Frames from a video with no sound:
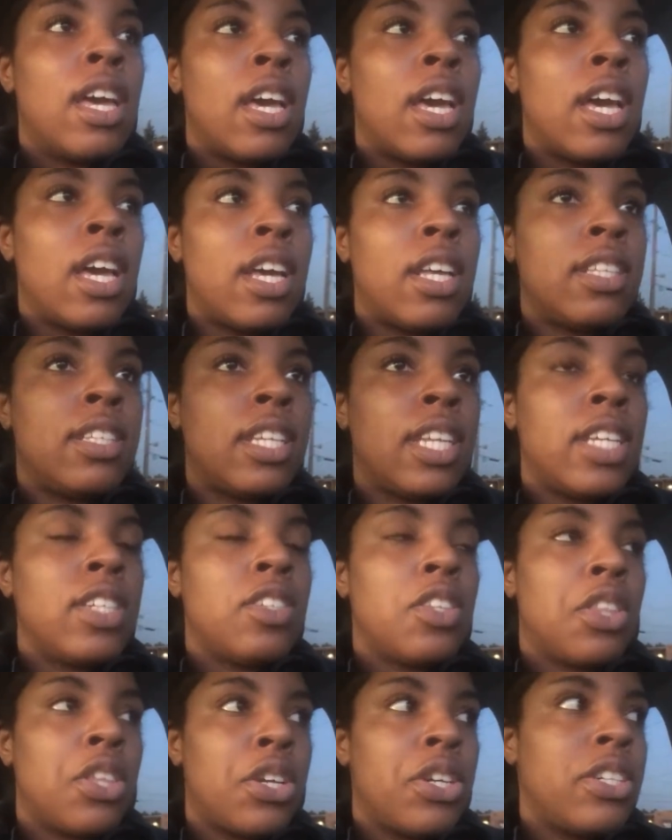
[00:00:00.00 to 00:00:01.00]
And today's
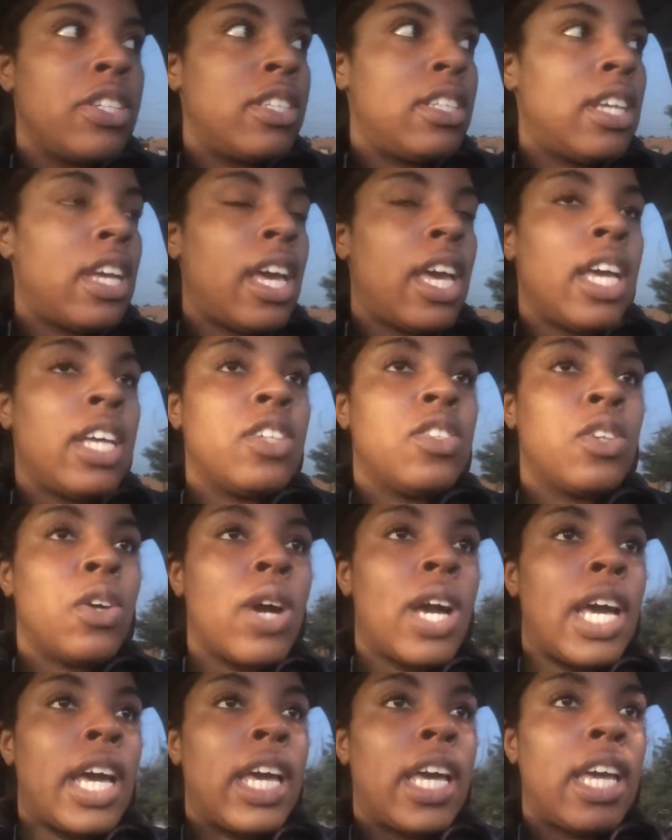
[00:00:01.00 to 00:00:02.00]
Thursday, so
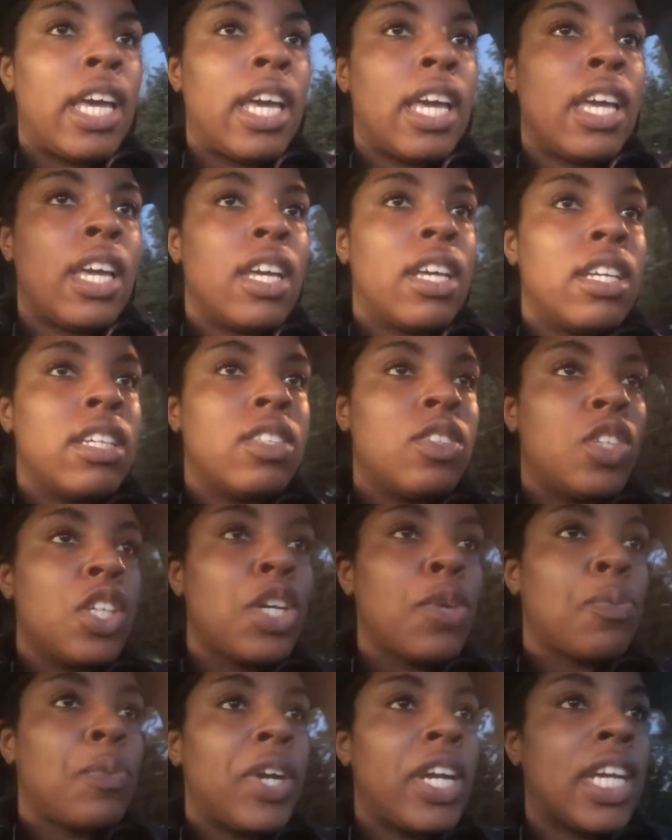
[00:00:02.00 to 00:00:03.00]
I took
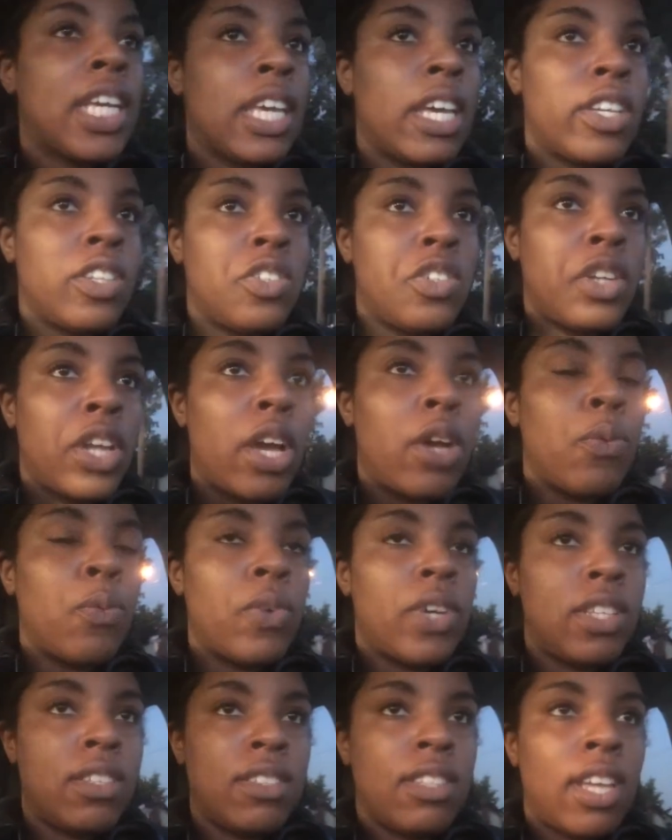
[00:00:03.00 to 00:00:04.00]
a break yesterday on
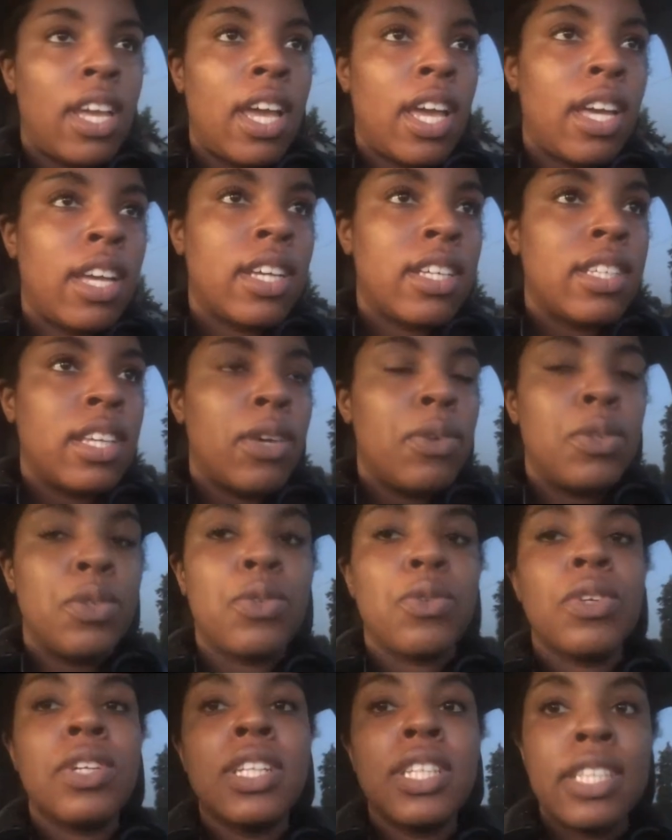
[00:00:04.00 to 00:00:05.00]
Wednesday because I
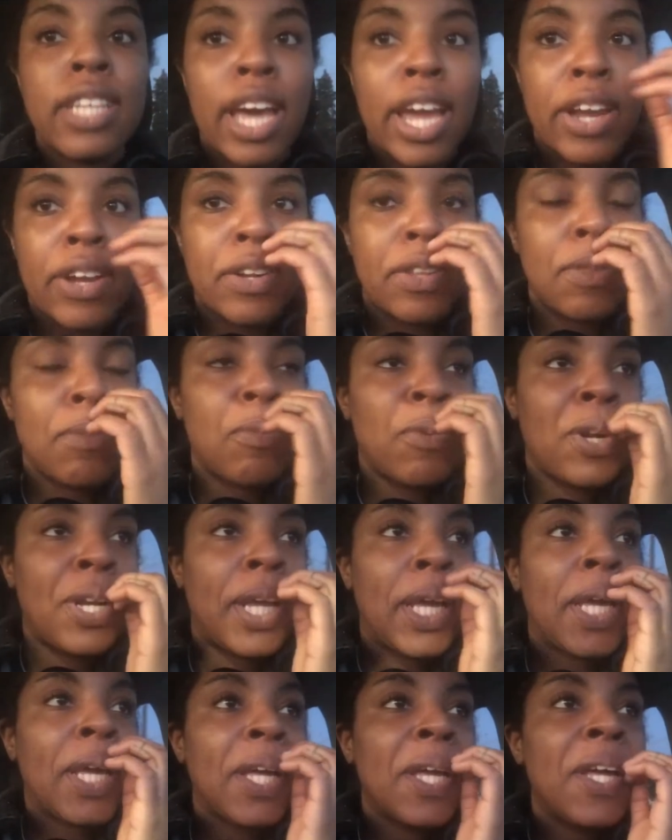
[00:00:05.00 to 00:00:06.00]
was really tired in the
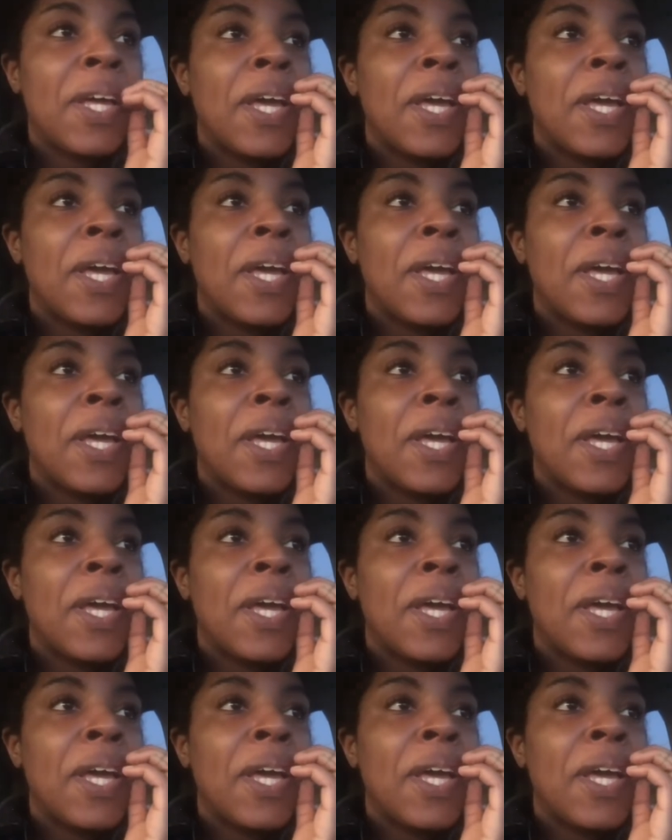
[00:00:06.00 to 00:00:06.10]
morning.